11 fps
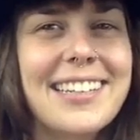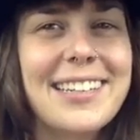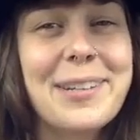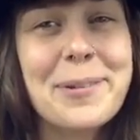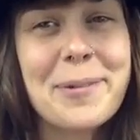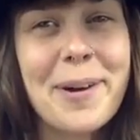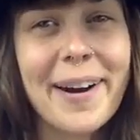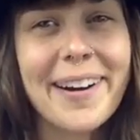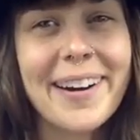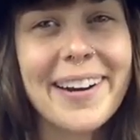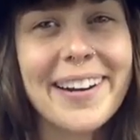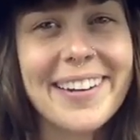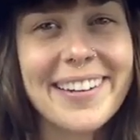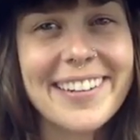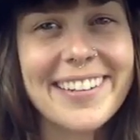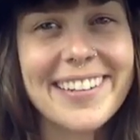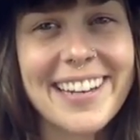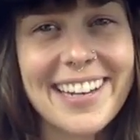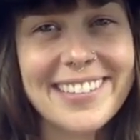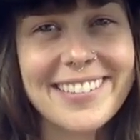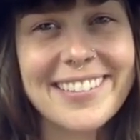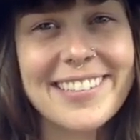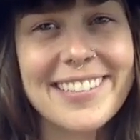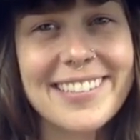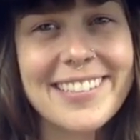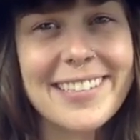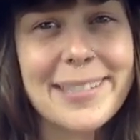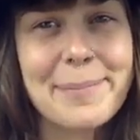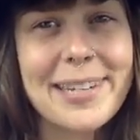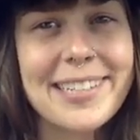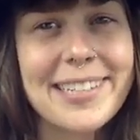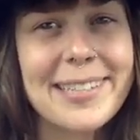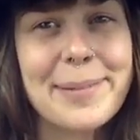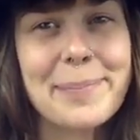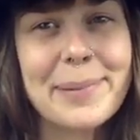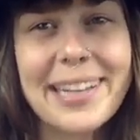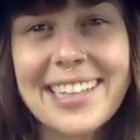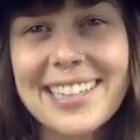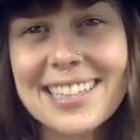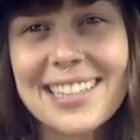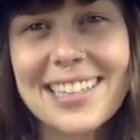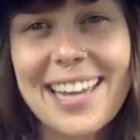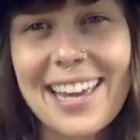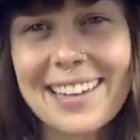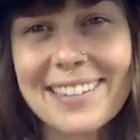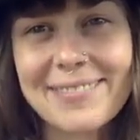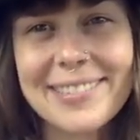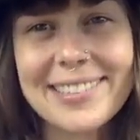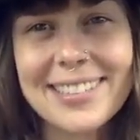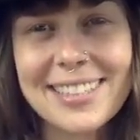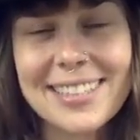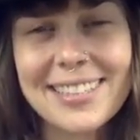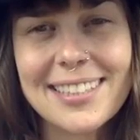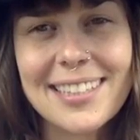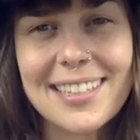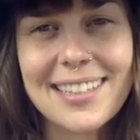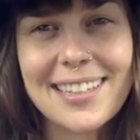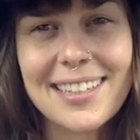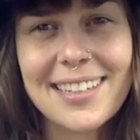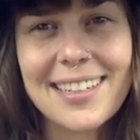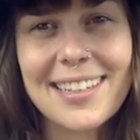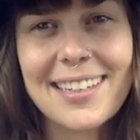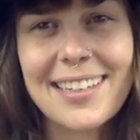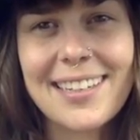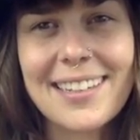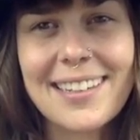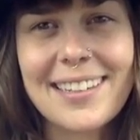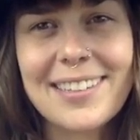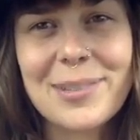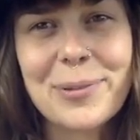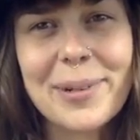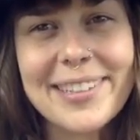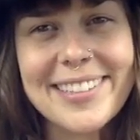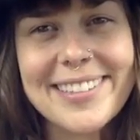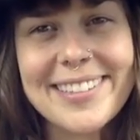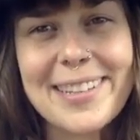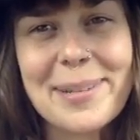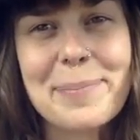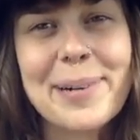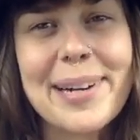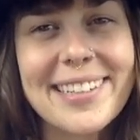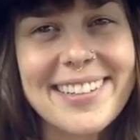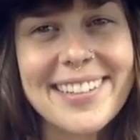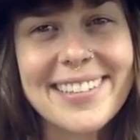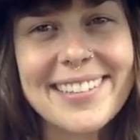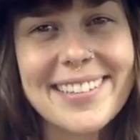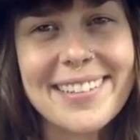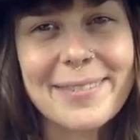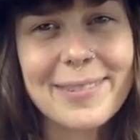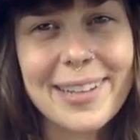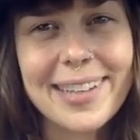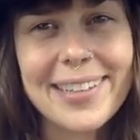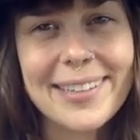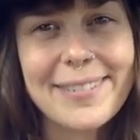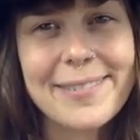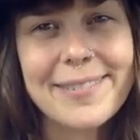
You are nature just as much as the plants and the animals. Trust the process of life.